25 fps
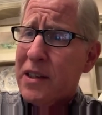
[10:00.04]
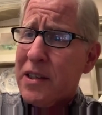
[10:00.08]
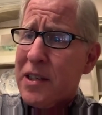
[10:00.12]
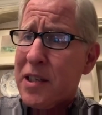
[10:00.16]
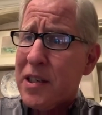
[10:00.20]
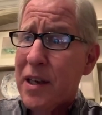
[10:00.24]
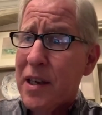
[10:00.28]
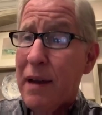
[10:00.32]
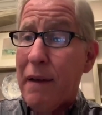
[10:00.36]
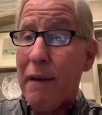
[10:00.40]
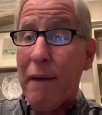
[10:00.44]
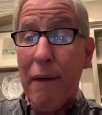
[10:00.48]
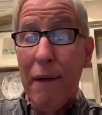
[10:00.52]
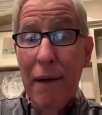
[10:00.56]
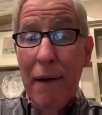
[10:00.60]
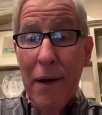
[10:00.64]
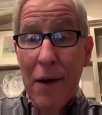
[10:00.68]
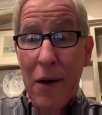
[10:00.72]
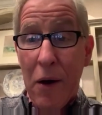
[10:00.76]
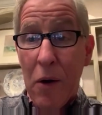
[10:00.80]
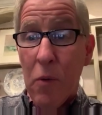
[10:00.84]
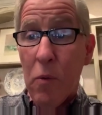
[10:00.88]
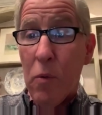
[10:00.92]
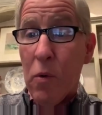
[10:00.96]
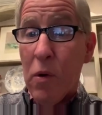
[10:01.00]
and say,
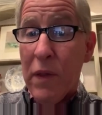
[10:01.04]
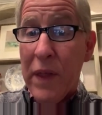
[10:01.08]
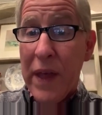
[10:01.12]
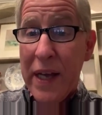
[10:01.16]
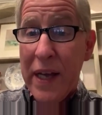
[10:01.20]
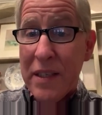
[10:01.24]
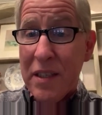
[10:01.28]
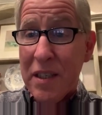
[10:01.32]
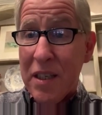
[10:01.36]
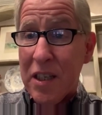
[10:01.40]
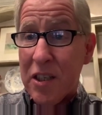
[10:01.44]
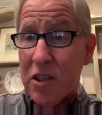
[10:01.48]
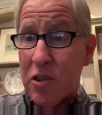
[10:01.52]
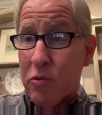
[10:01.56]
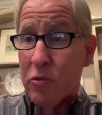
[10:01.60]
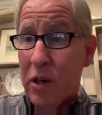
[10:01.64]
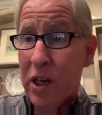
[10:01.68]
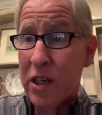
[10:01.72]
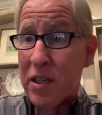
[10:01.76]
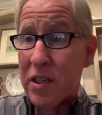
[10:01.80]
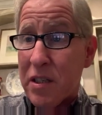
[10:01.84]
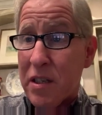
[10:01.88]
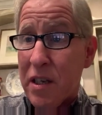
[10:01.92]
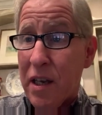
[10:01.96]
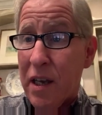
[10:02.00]
well, that's
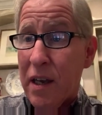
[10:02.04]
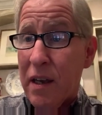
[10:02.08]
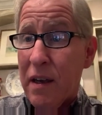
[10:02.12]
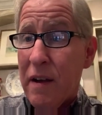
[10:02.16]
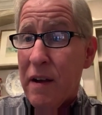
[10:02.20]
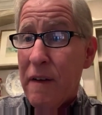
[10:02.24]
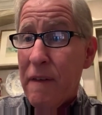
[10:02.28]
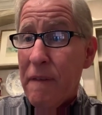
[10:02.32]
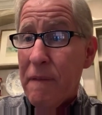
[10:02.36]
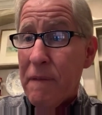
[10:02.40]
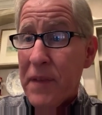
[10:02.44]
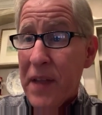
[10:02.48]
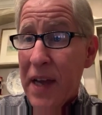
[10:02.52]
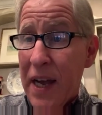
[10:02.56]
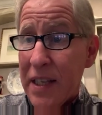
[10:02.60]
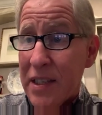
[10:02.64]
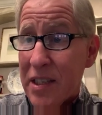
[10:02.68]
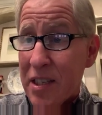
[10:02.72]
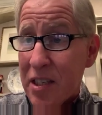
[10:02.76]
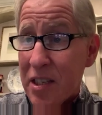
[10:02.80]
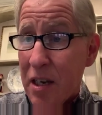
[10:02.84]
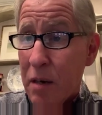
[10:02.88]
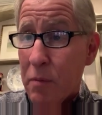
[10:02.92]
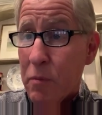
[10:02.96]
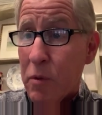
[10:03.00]
interesting.
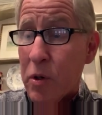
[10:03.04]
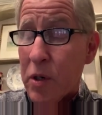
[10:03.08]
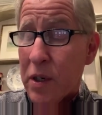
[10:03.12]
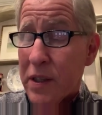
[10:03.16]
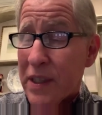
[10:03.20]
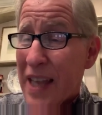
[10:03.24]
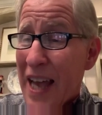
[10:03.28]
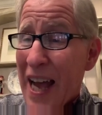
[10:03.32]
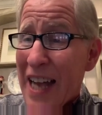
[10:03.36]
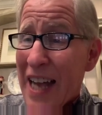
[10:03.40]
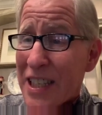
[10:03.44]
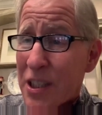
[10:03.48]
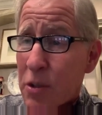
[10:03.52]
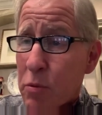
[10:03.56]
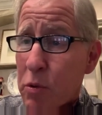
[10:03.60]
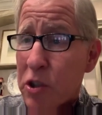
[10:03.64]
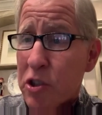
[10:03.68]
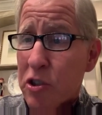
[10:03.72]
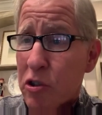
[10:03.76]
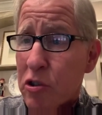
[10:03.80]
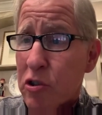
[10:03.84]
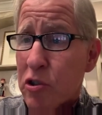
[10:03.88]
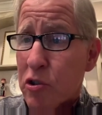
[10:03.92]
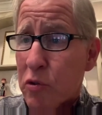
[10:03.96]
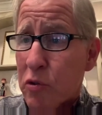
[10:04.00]
That's what you're